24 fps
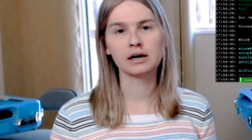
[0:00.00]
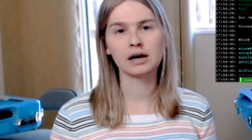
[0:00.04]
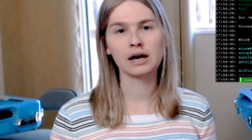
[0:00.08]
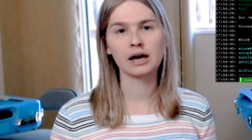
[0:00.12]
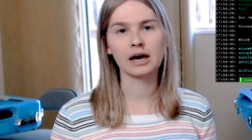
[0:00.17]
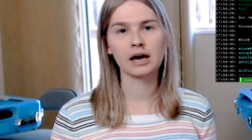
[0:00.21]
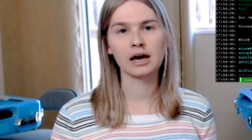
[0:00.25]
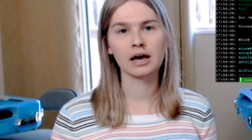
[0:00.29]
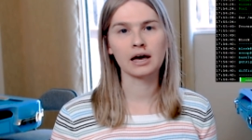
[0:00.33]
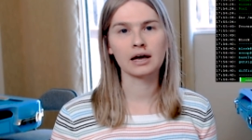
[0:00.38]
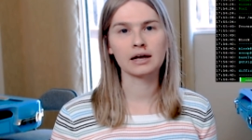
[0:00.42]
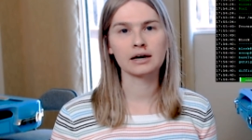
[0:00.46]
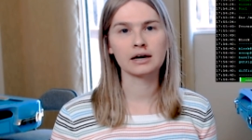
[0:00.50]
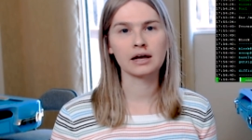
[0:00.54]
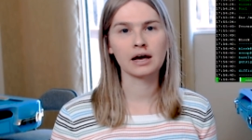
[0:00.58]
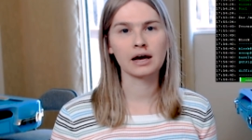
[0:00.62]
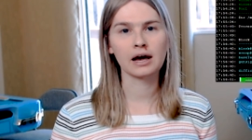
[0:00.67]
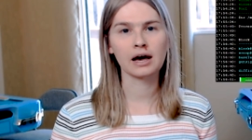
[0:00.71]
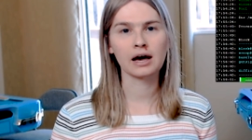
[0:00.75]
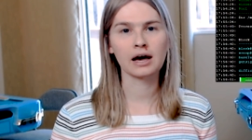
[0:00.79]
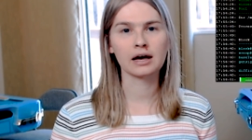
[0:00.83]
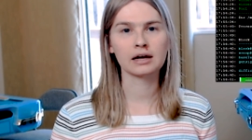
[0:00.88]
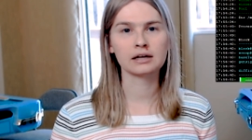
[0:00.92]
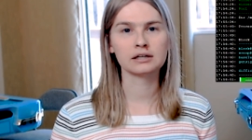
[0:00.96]
and I
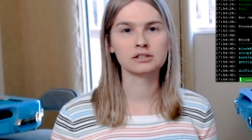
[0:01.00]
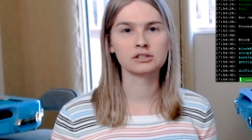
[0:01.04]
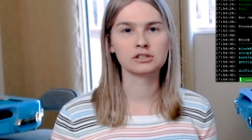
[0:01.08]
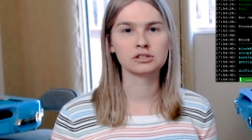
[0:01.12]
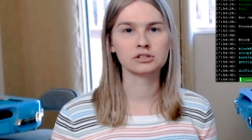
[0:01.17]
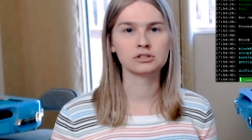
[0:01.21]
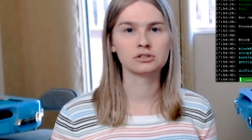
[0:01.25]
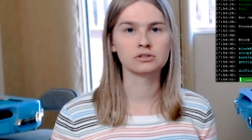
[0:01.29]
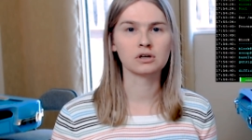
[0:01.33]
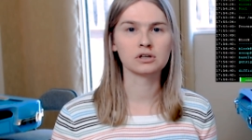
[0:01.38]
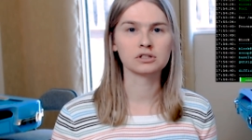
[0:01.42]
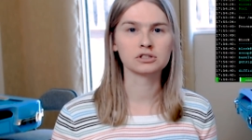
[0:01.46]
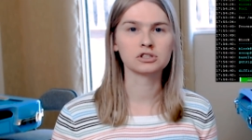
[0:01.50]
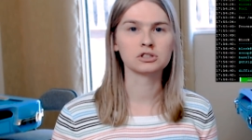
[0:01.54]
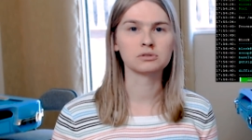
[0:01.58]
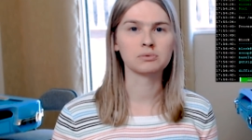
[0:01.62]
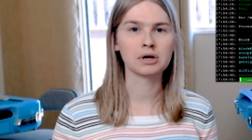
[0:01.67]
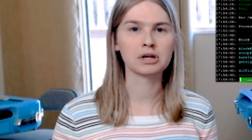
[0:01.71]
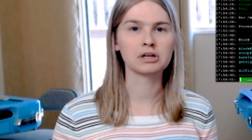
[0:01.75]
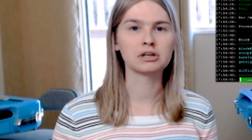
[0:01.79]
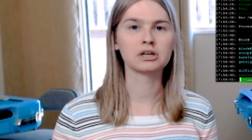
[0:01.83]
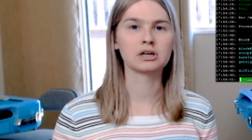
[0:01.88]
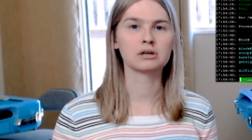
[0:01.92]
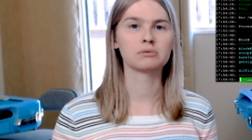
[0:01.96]
had to also
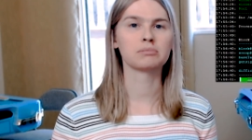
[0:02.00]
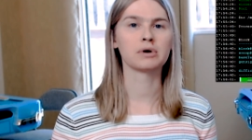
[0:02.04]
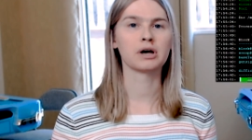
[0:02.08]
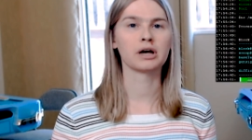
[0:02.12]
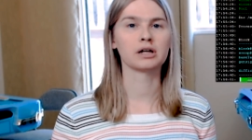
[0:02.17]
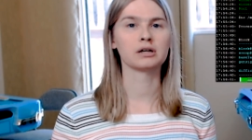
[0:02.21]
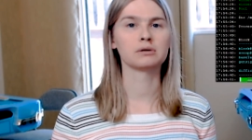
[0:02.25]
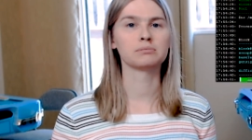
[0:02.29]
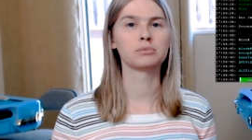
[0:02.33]
manually compile